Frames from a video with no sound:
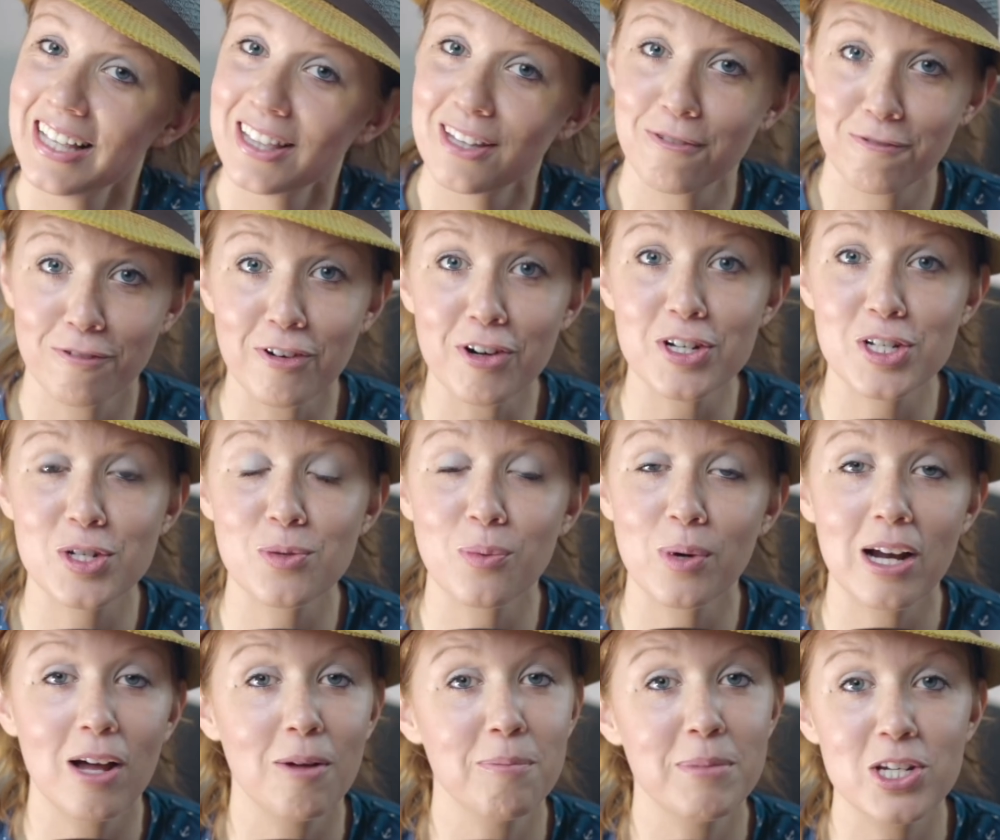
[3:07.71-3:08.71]
The first
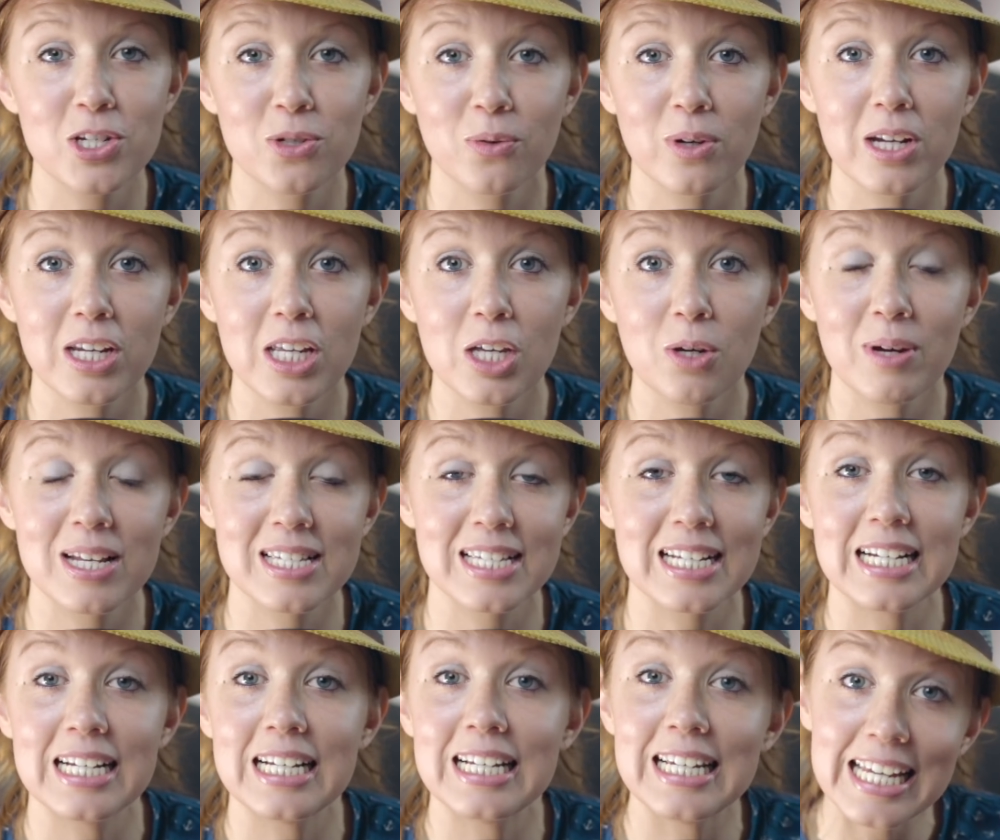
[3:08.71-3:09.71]
one I'll be showing you is a
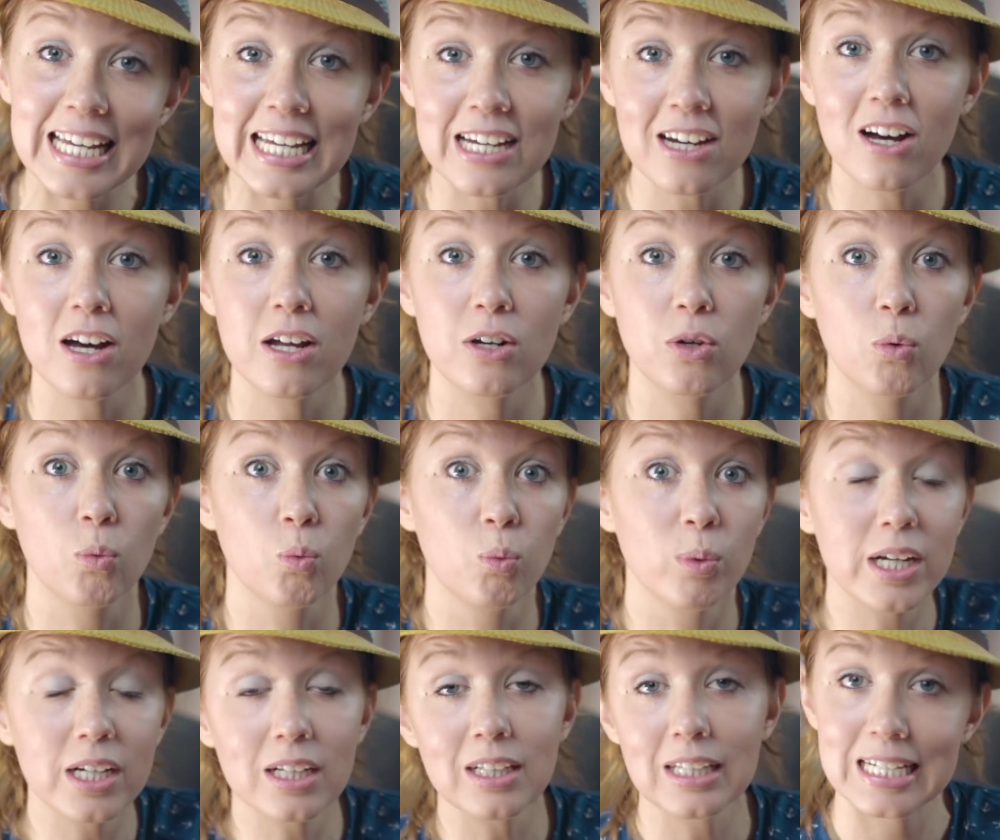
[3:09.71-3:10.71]
neon
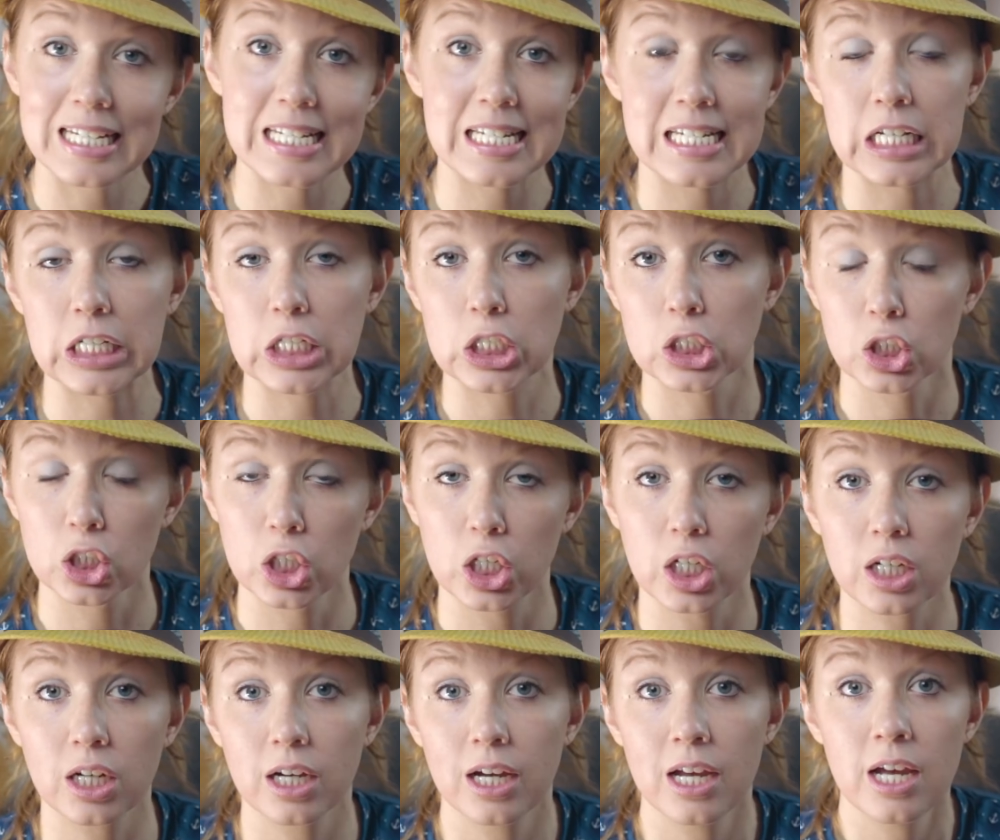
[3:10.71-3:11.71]
realistic
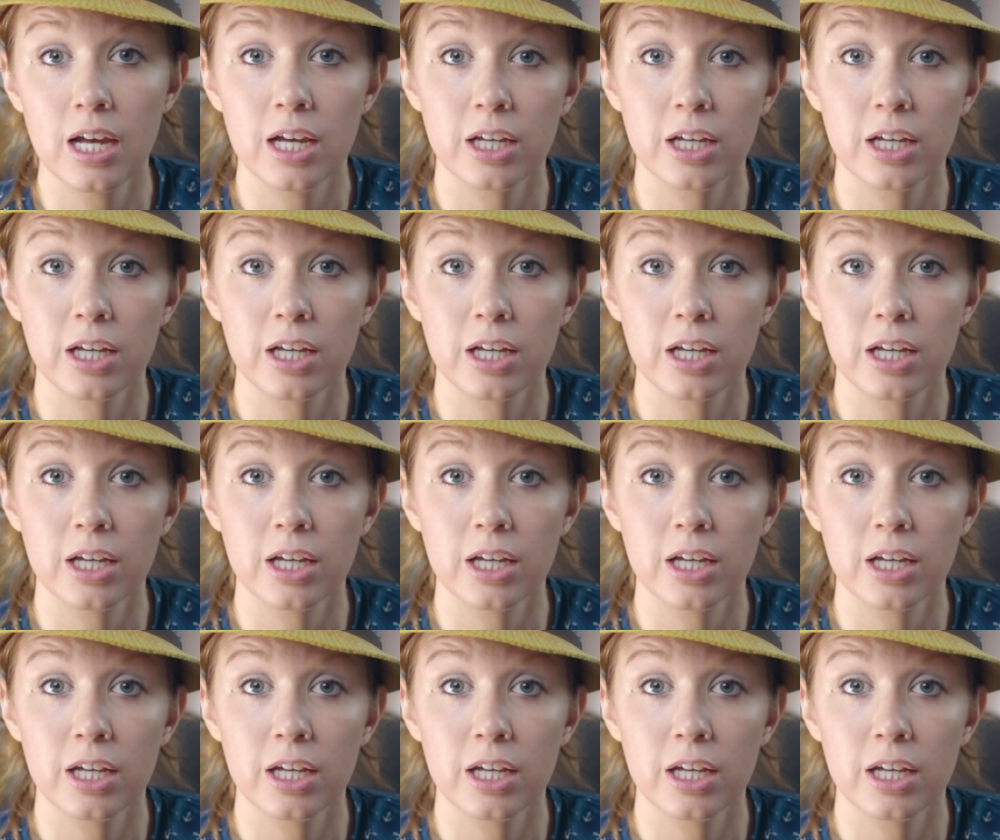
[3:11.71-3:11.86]
look